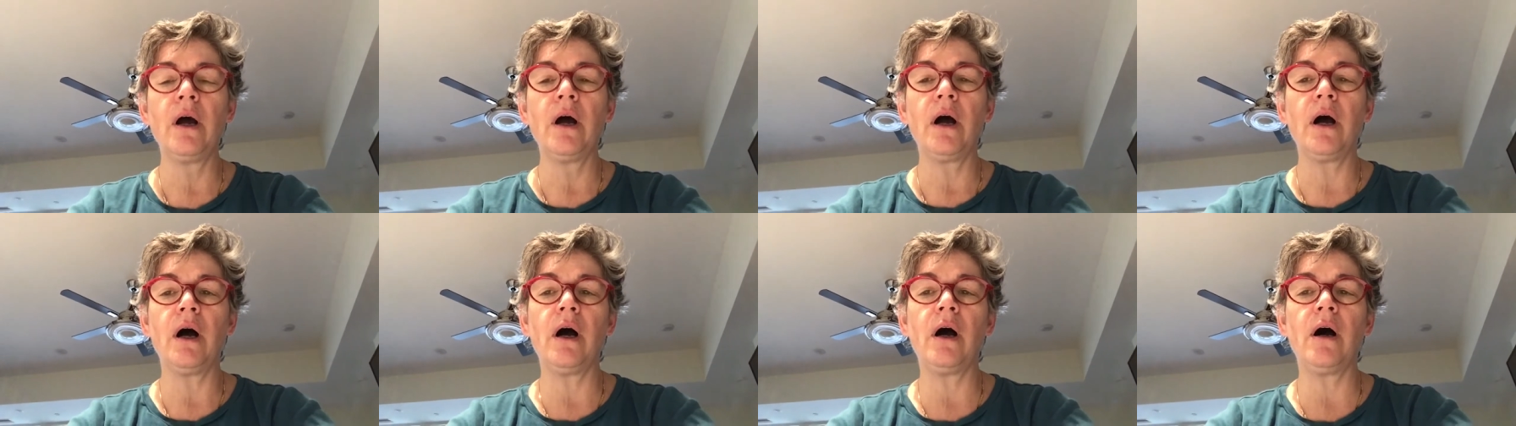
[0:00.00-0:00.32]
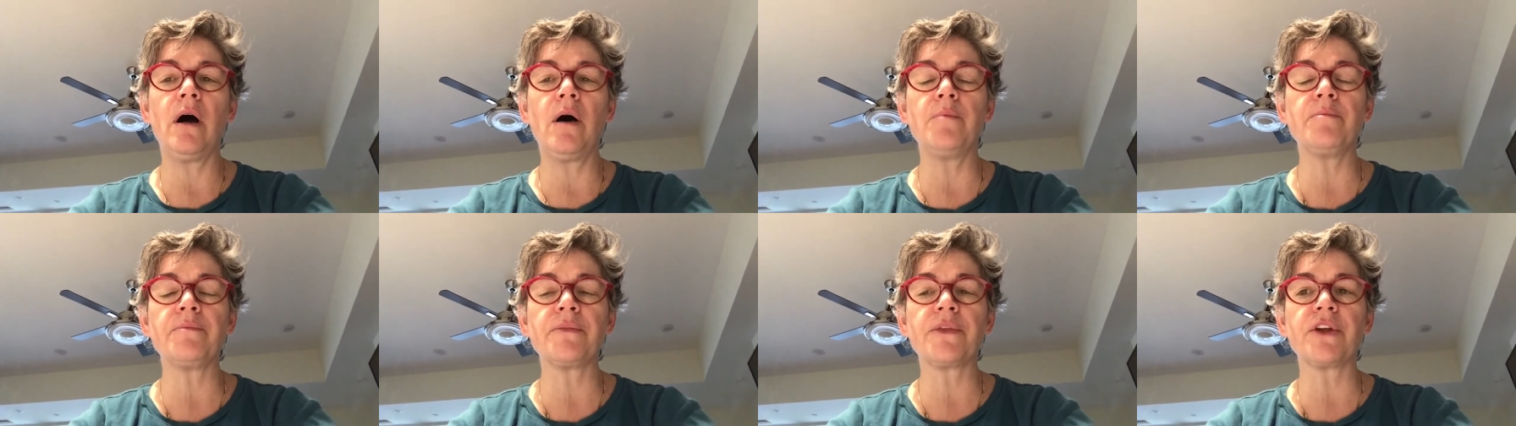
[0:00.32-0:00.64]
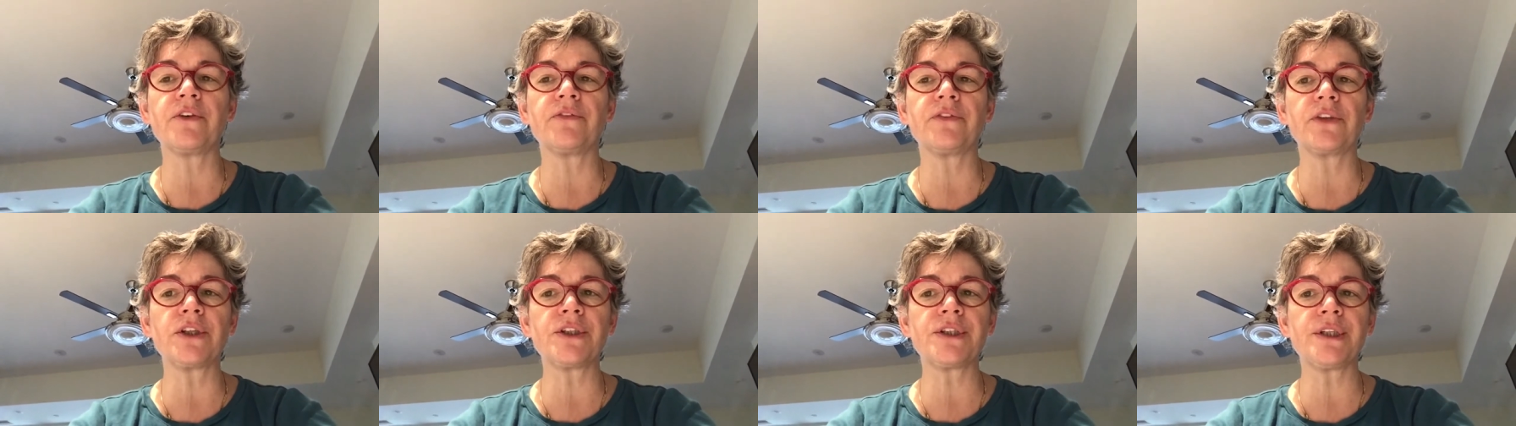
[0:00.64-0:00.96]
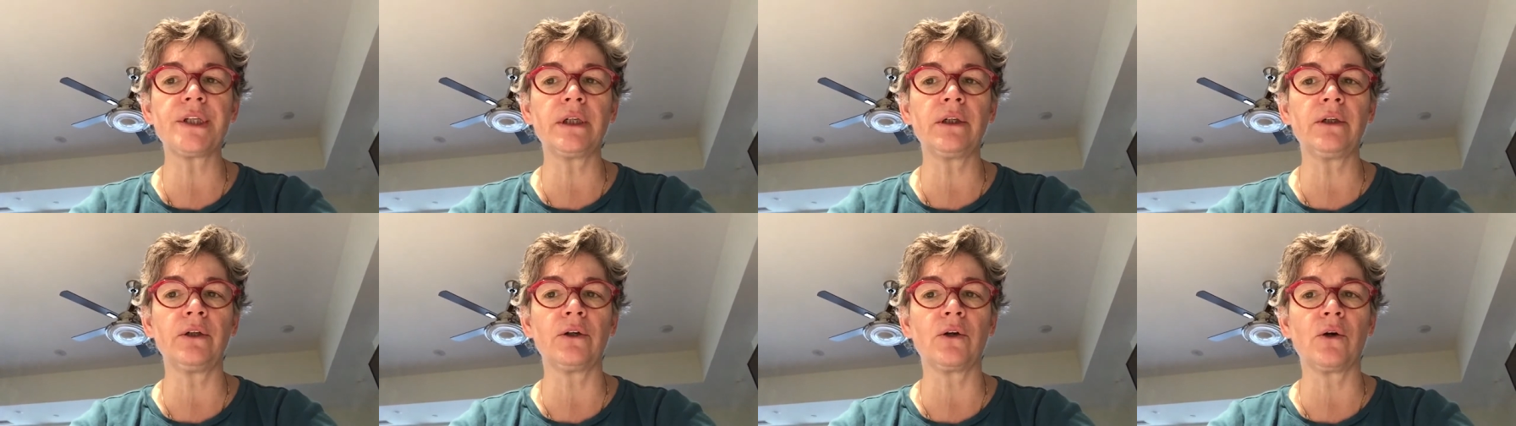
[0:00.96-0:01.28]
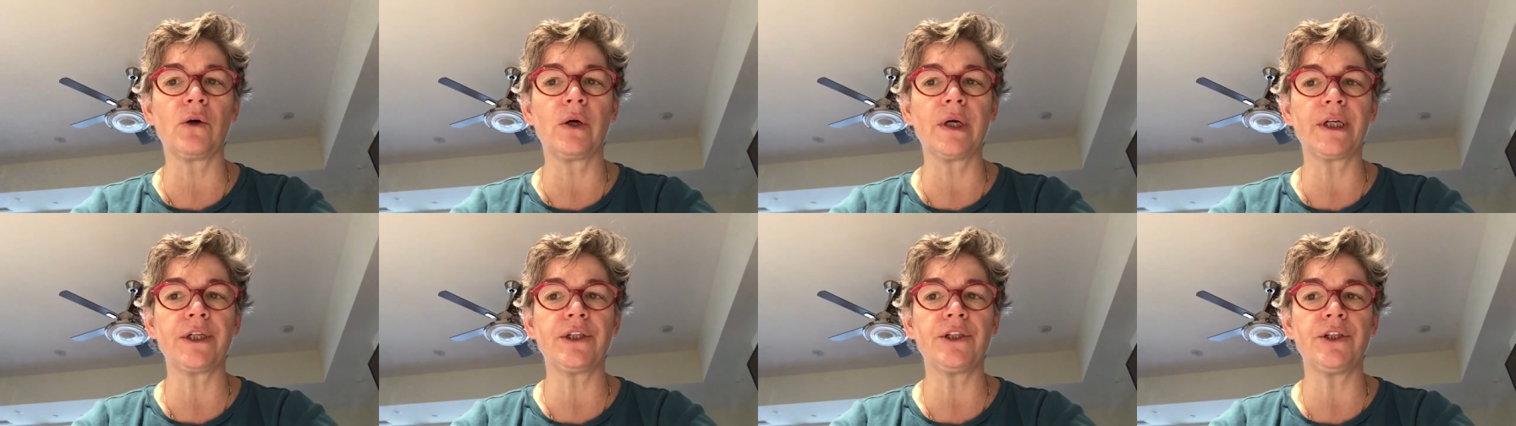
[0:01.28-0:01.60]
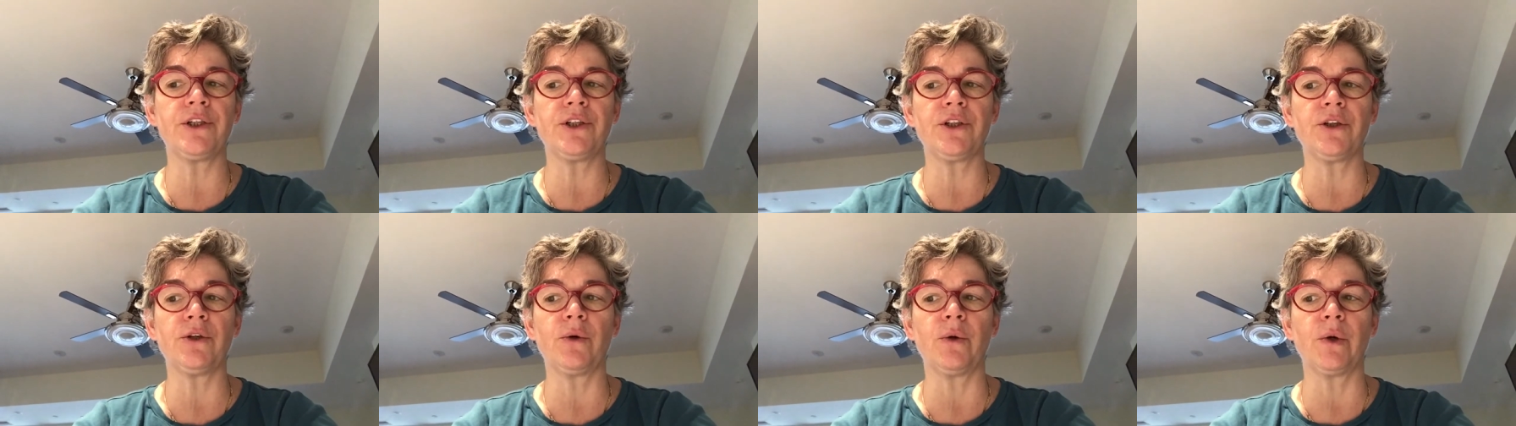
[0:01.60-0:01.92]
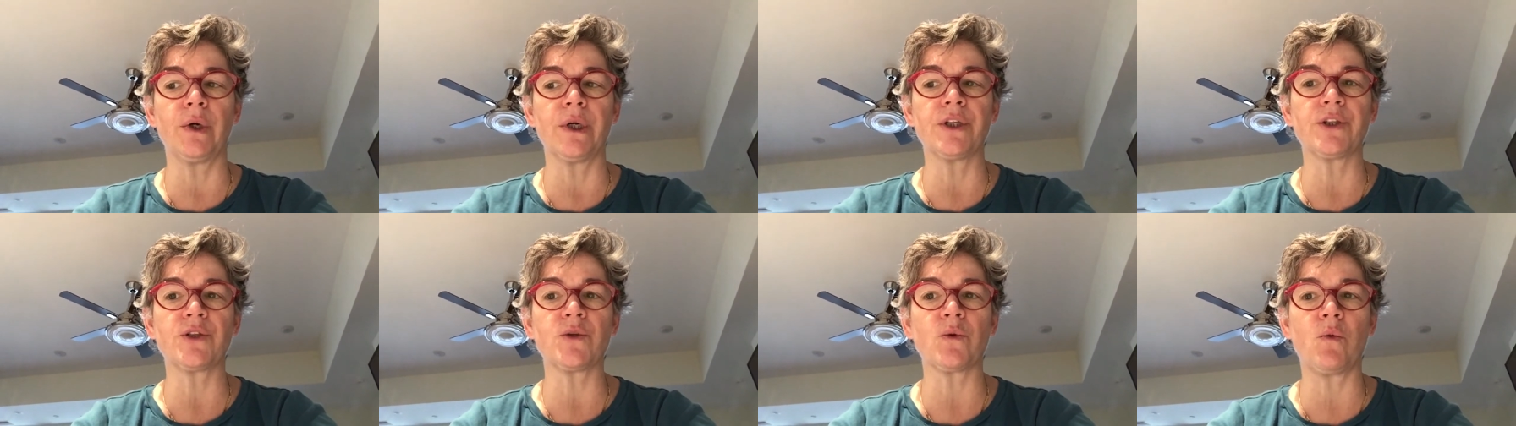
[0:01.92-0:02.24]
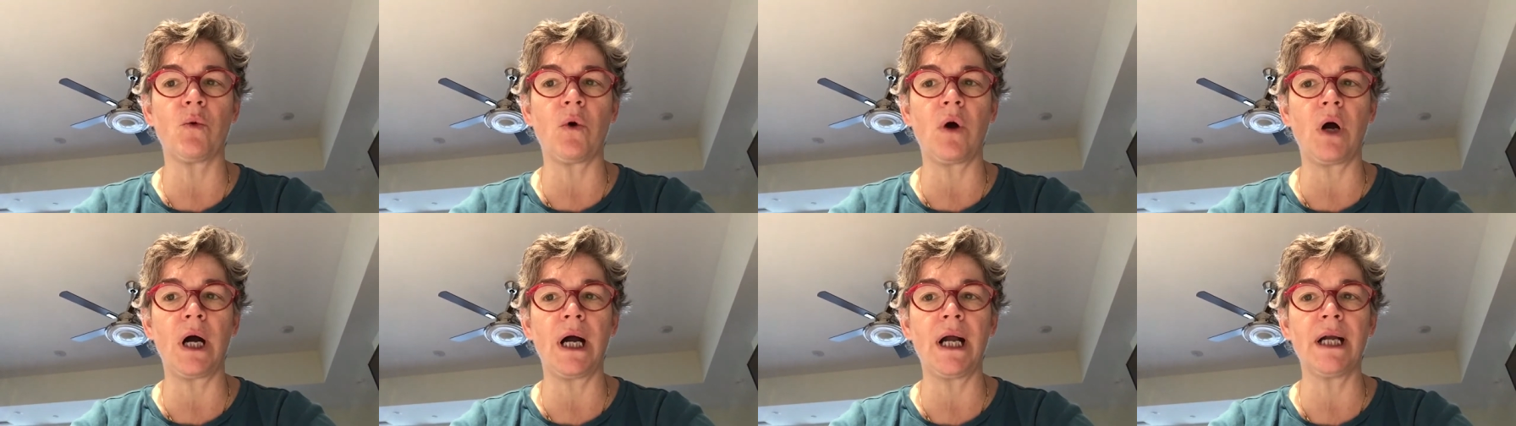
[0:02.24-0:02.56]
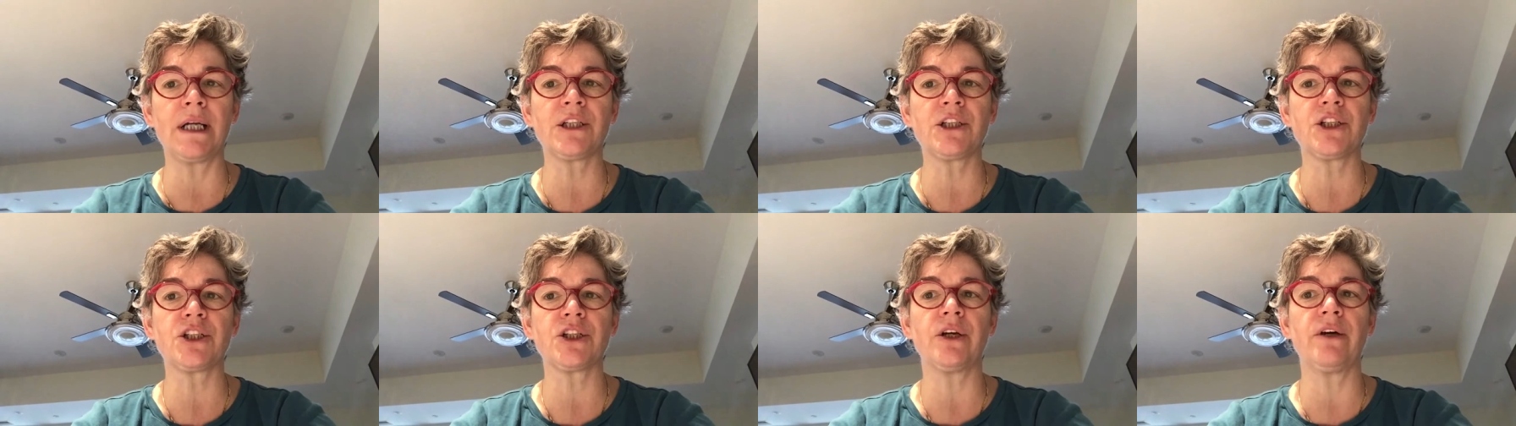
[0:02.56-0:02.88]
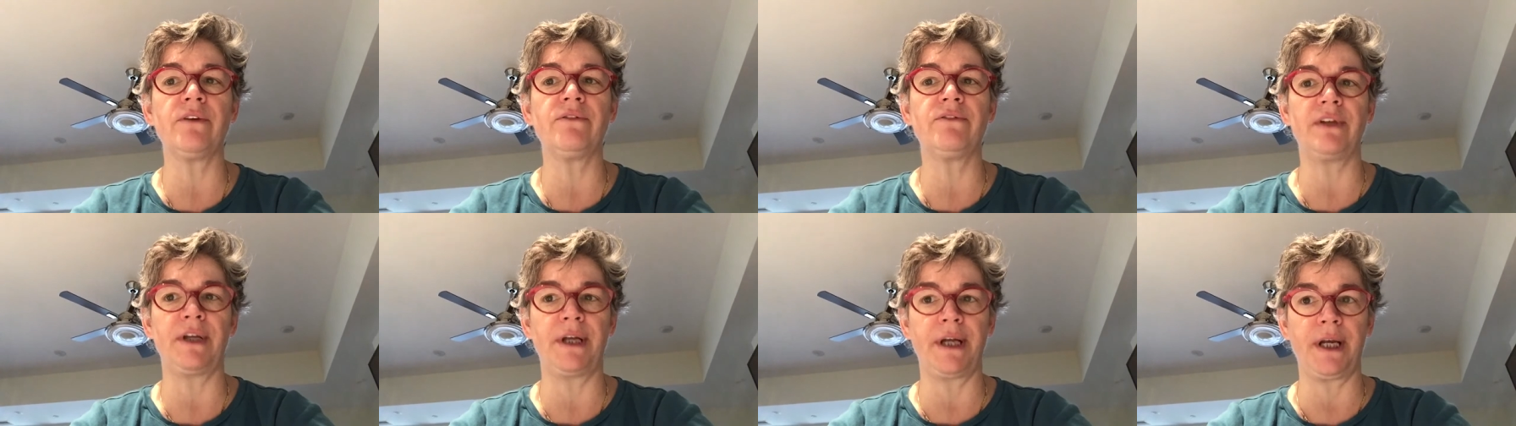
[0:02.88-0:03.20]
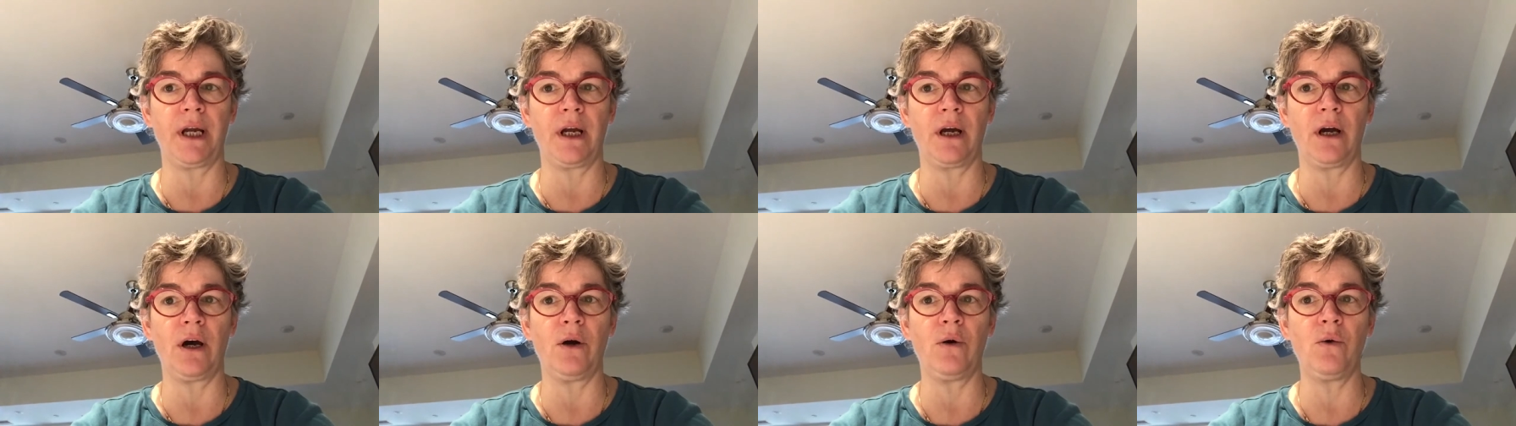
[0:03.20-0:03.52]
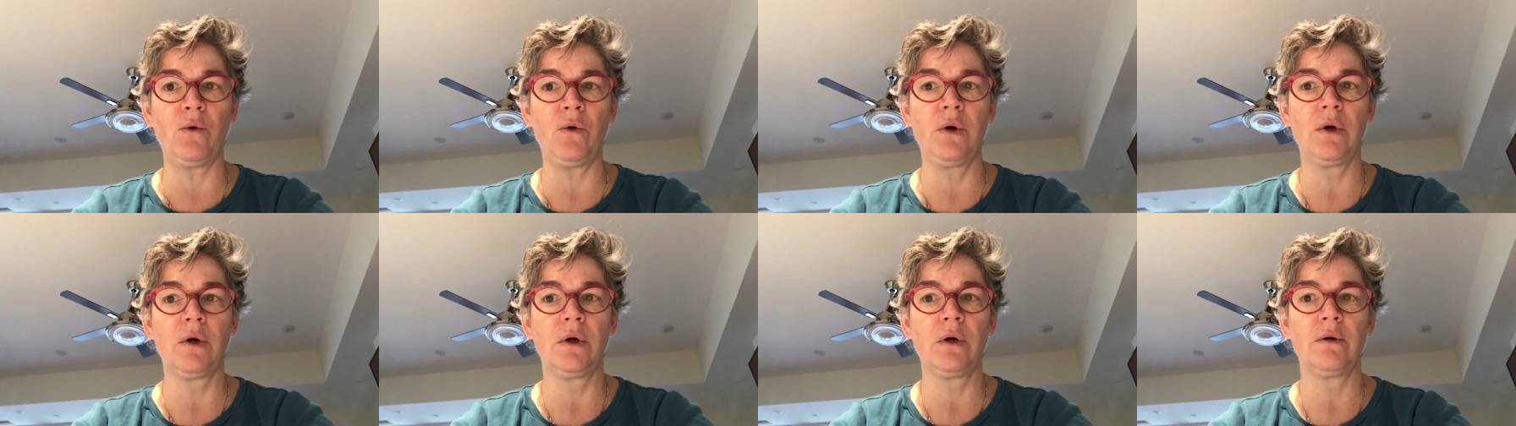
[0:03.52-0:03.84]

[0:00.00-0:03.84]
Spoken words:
The first thing you're going to do is watch a video